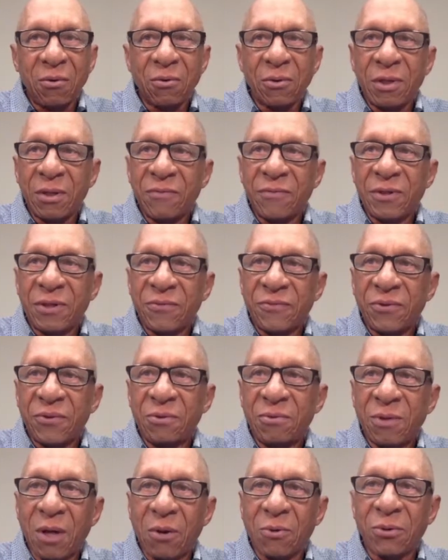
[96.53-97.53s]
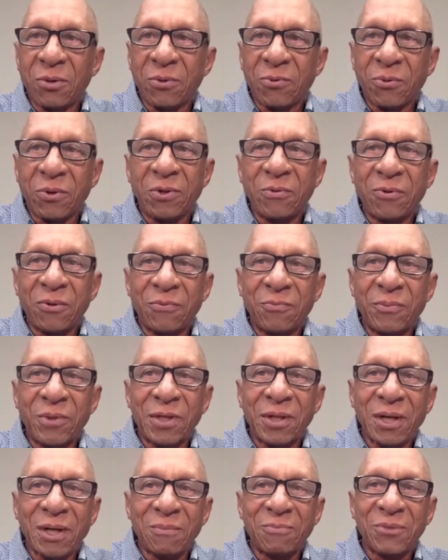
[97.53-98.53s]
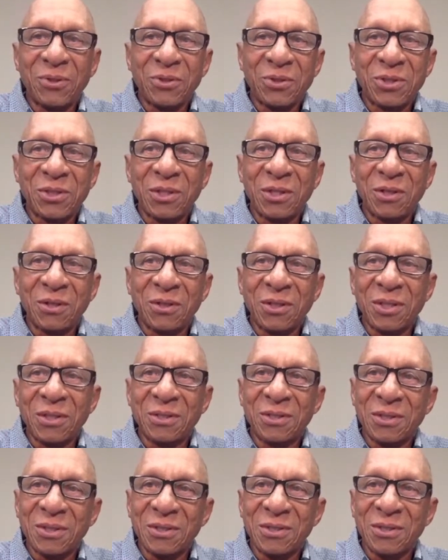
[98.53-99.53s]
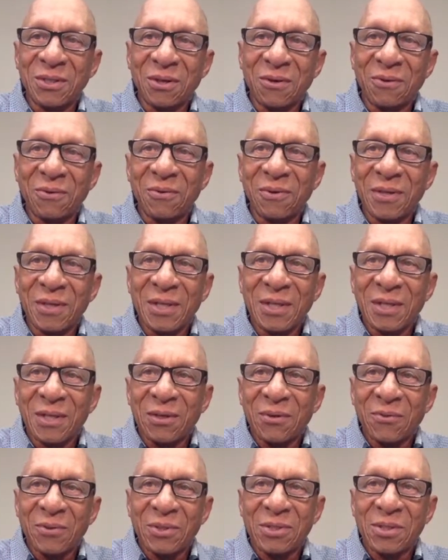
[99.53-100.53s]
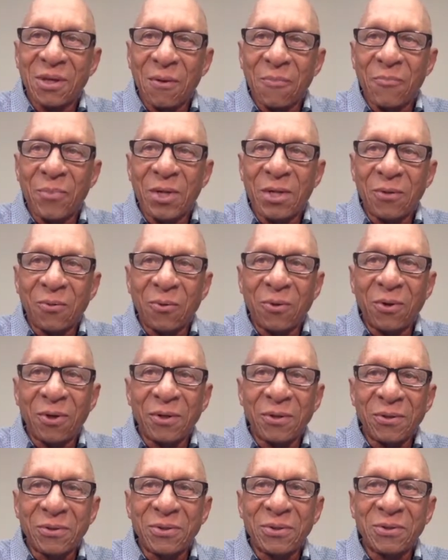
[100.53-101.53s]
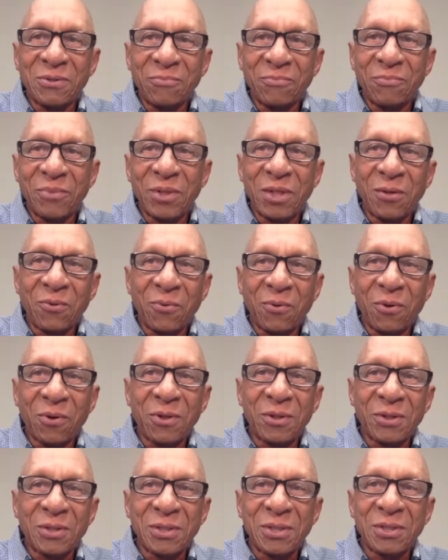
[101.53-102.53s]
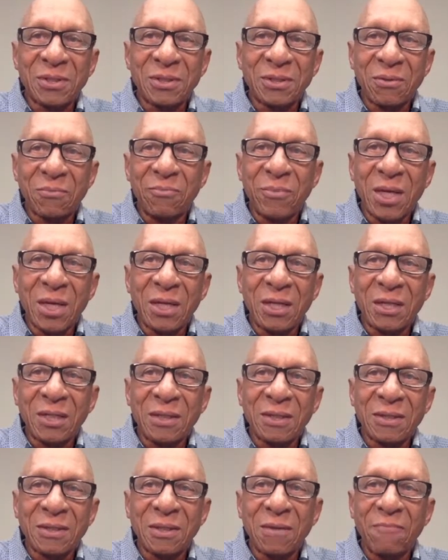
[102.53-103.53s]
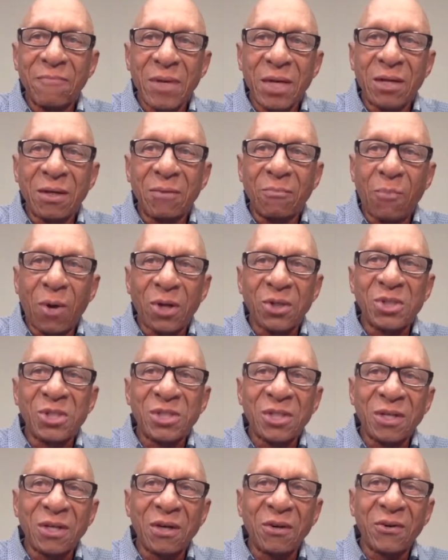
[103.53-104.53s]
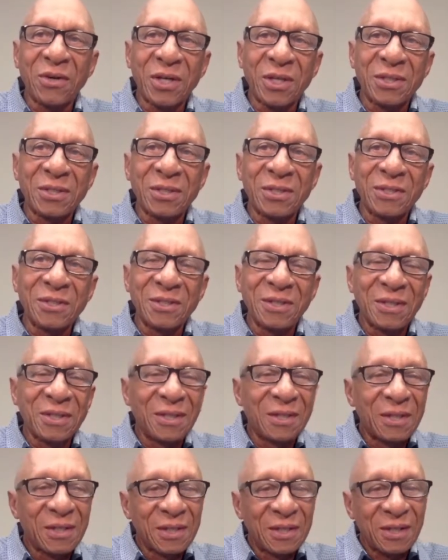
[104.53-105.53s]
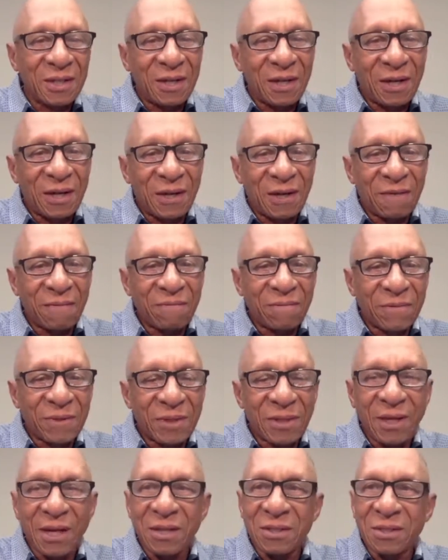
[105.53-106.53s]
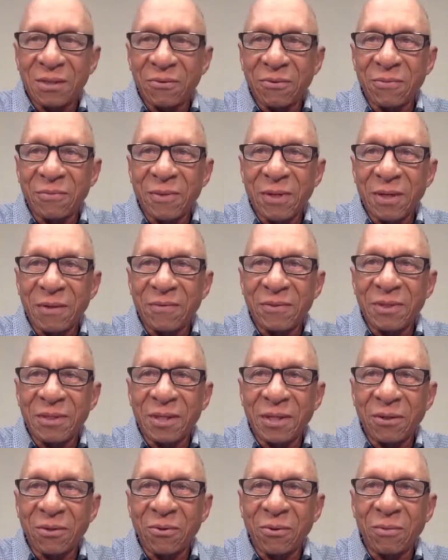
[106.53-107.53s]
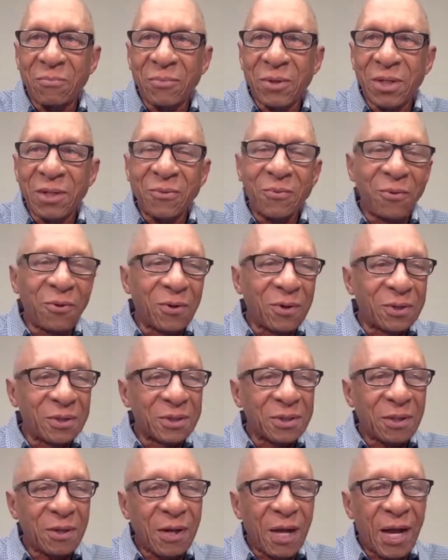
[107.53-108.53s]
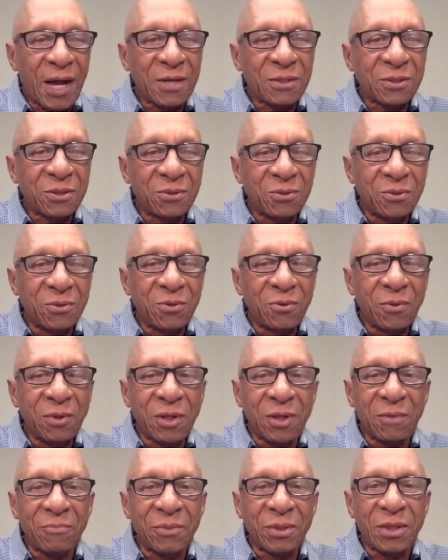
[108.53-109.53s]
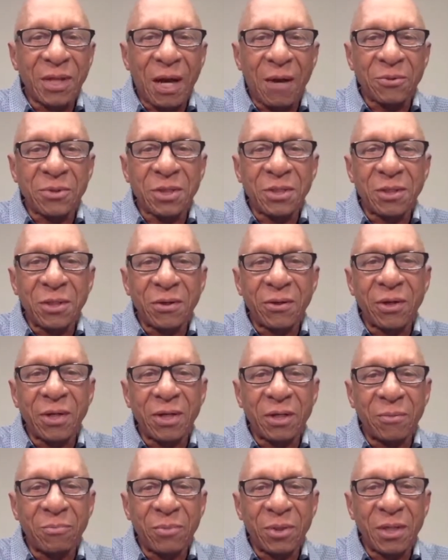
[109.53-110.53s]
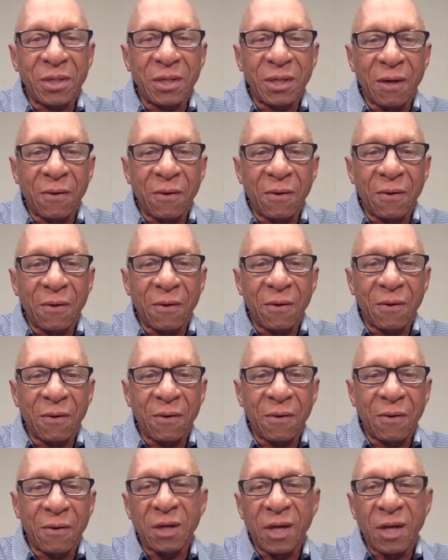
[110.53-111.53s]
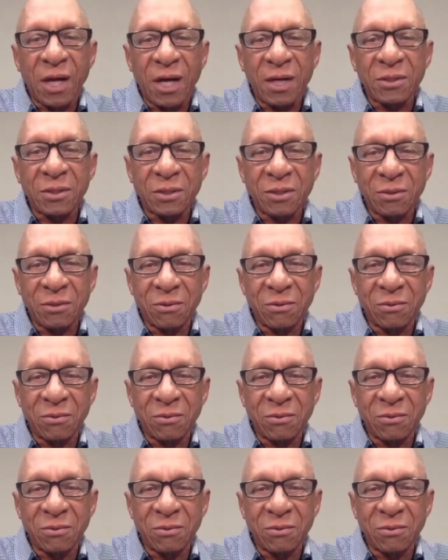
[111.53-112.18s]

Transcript: even if you don't agree with me, you're still listening. So what's up, Benny Waters? Benny Waters, Tamika Marshall Hinton. How's everything going? Benny Waters, a high school. Well, Benny, I was a year ahead of Benny at Westfield High School.